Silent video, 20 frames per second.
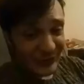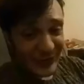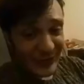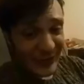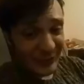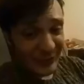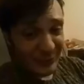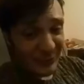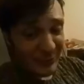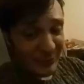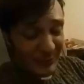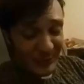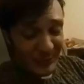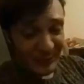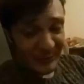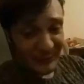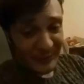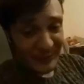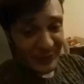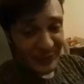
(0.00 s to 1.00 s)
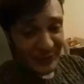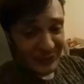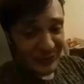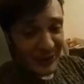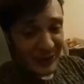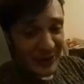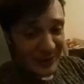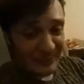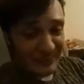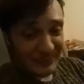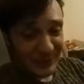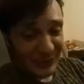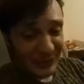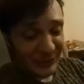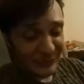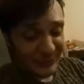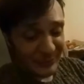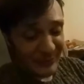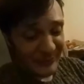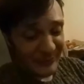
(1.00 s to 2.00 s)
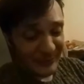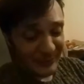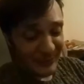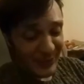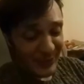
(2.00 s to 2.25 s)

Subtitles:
say as well, one of the things that I am pleased with